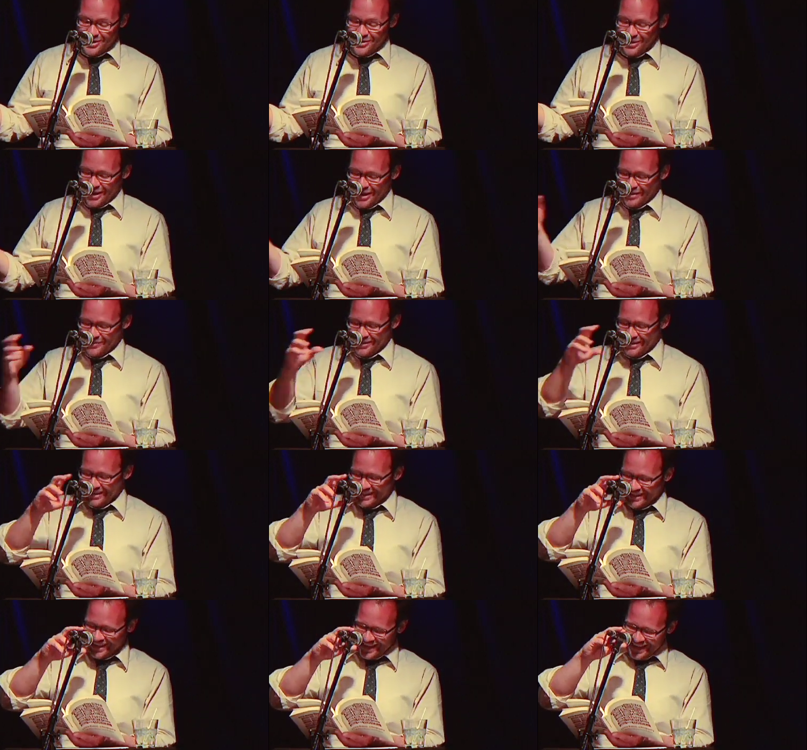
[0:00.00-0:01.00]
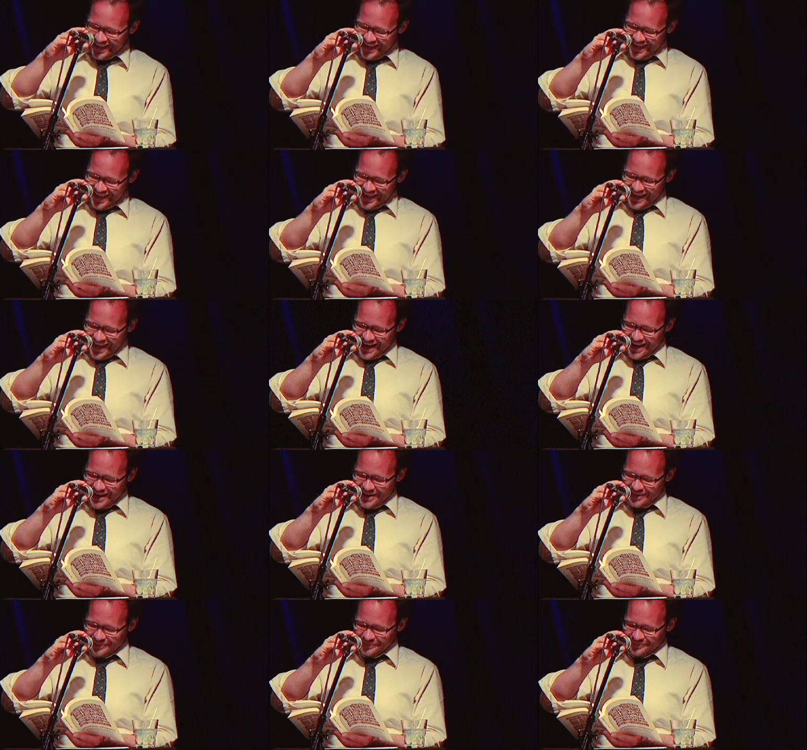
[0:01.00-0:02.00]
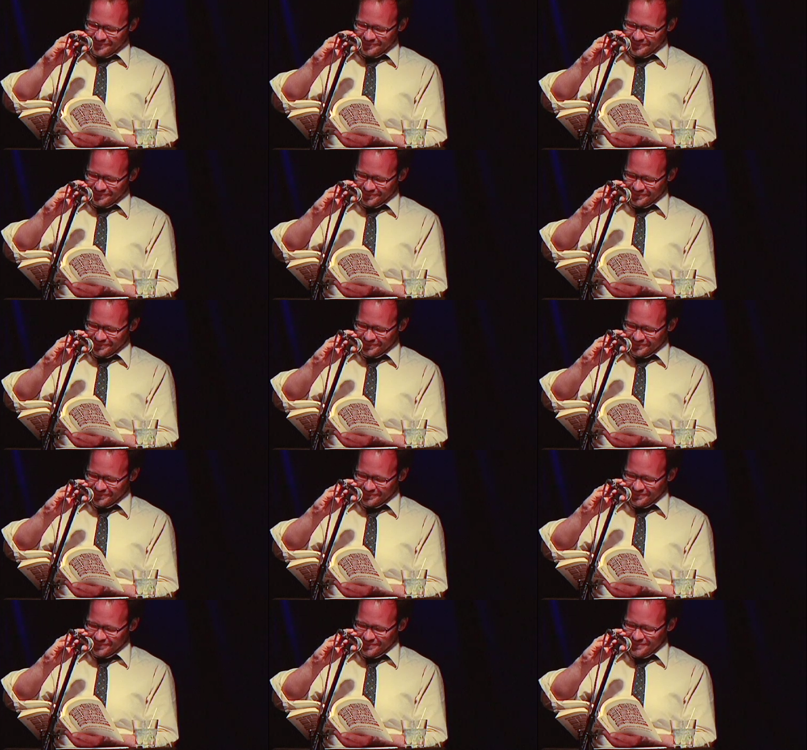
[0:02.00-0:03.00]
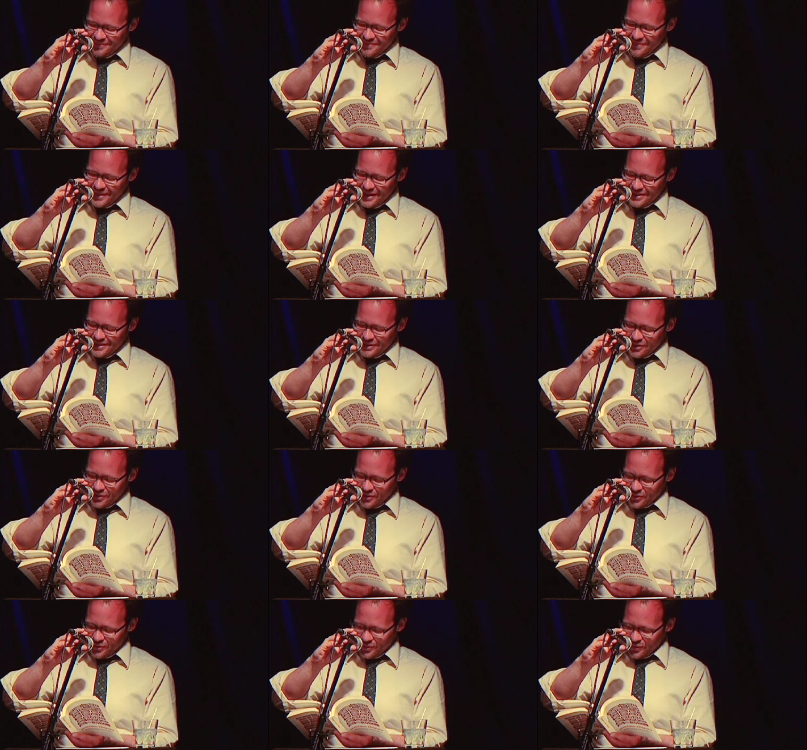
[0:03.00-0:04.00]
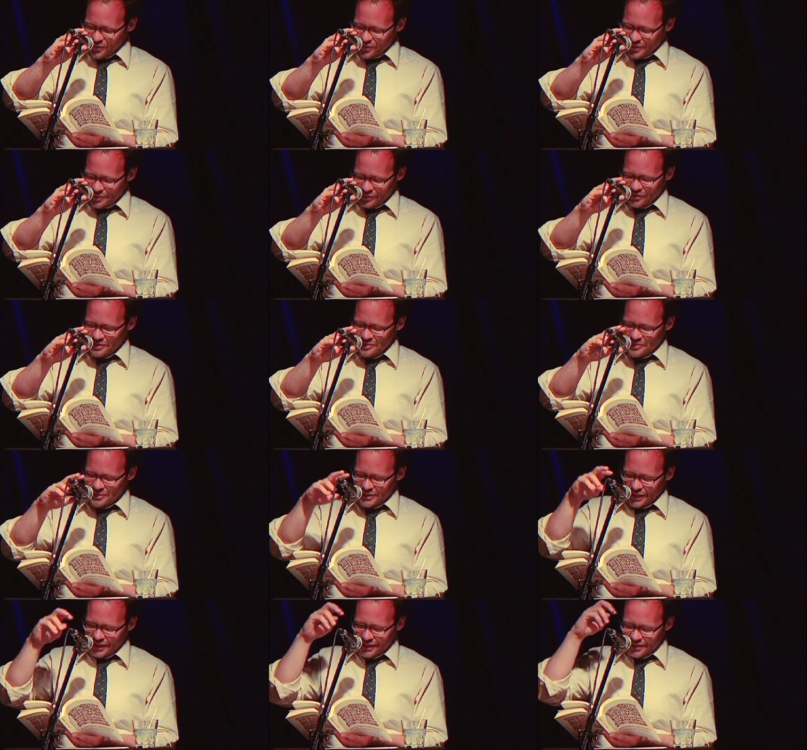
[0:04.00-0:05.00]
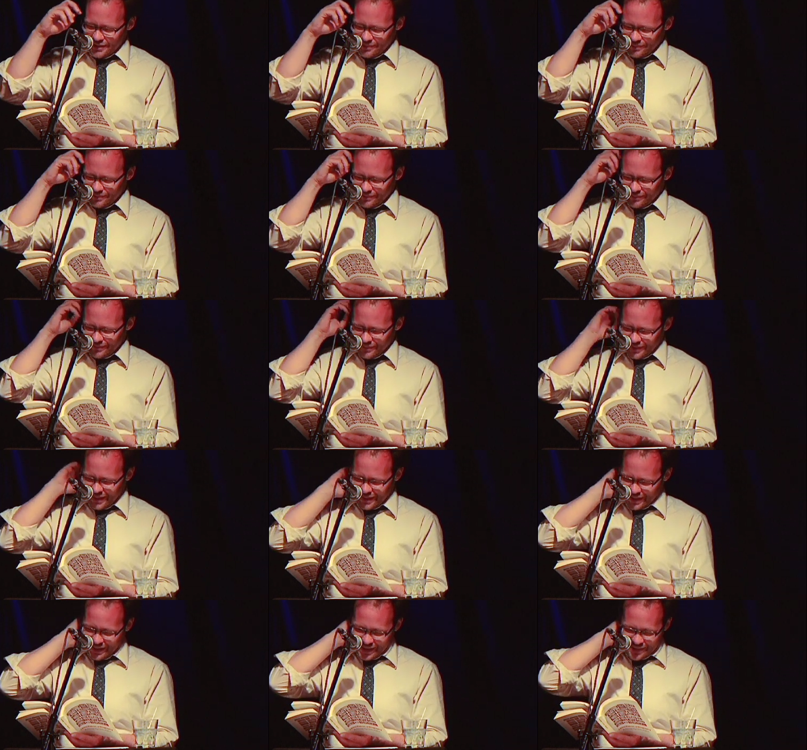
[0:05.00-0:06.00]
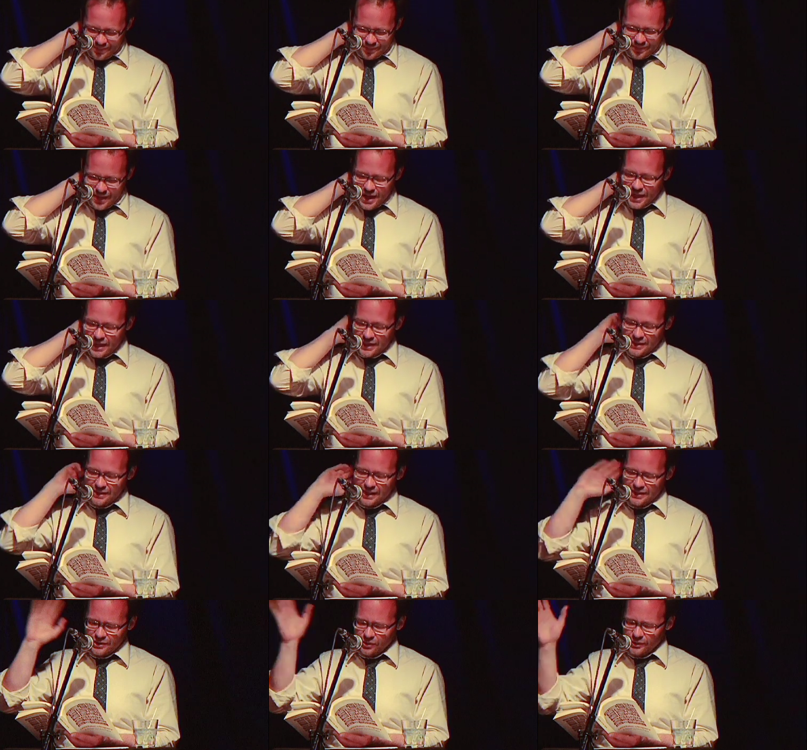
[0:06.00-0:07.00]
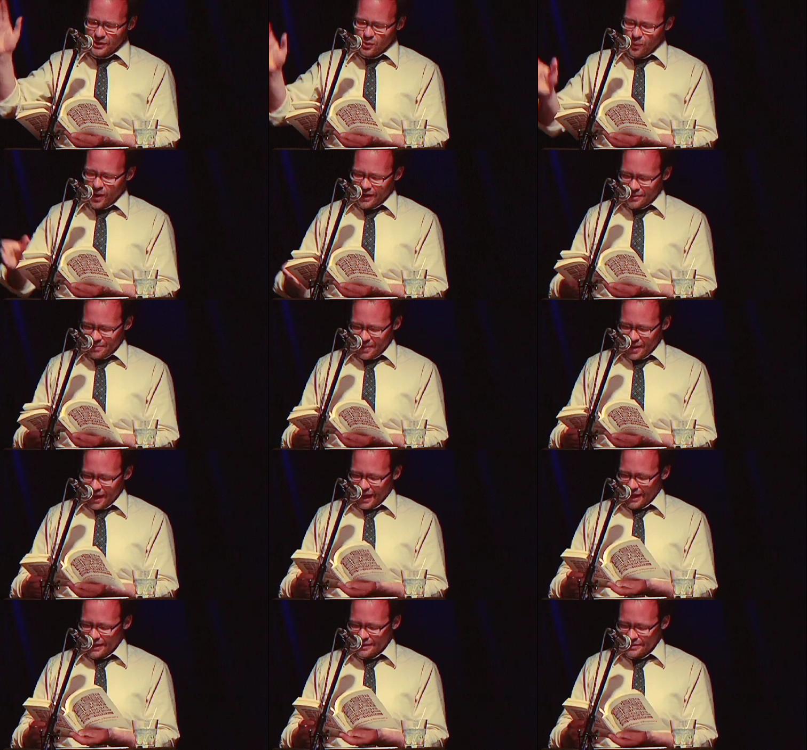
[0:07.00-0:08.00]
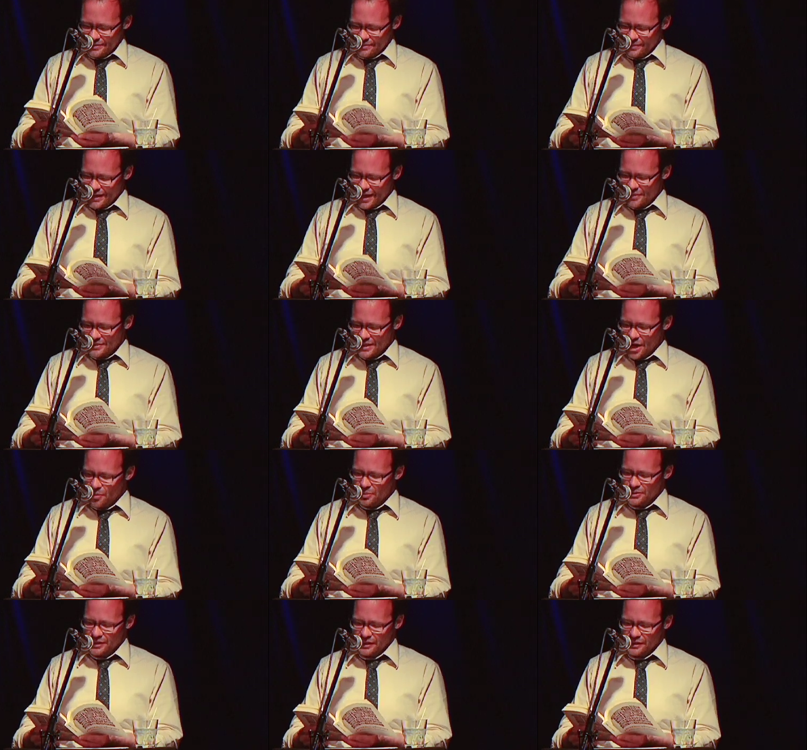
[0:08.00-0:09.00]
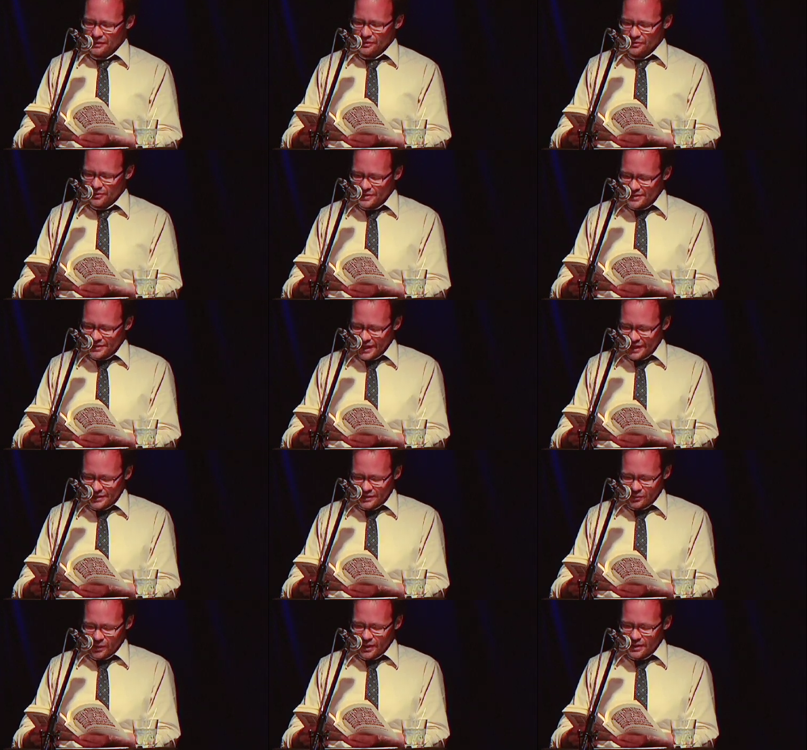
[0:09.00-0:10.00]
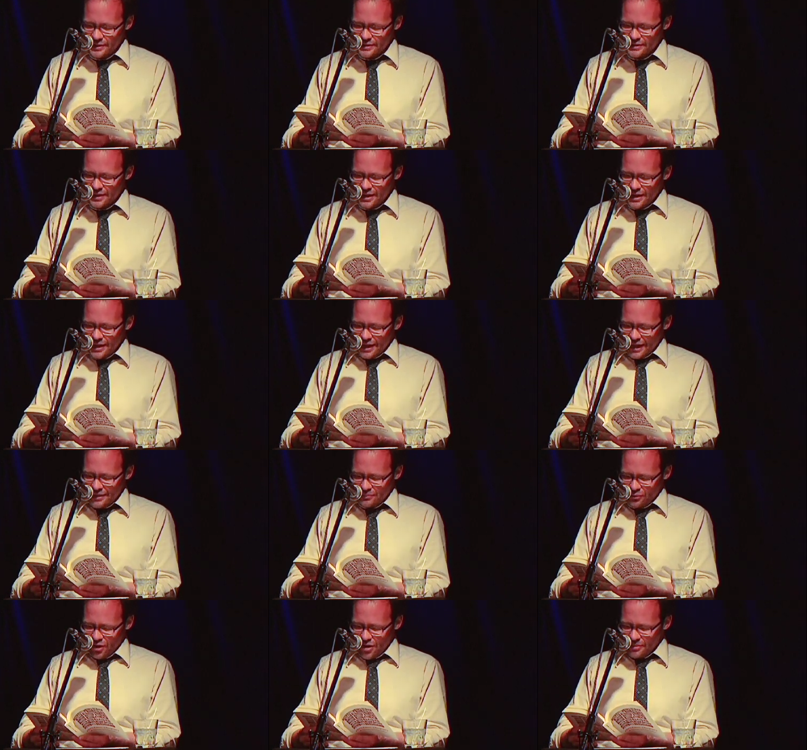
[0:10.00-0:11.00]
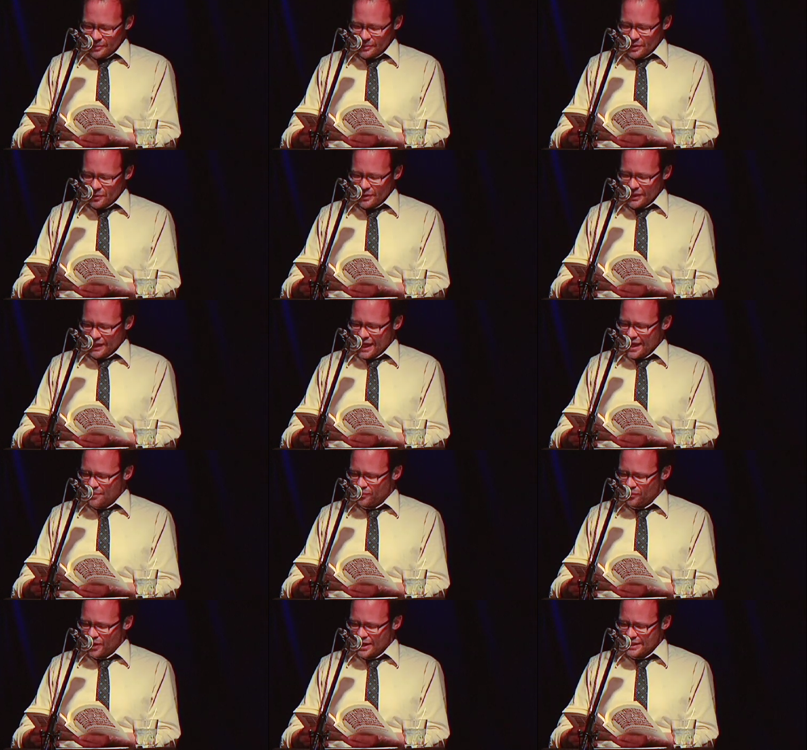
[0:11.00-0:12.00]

Grammy. Um, so, what about Christian music? Him, he liked only one band. That was how particular his taste was. And probably when it came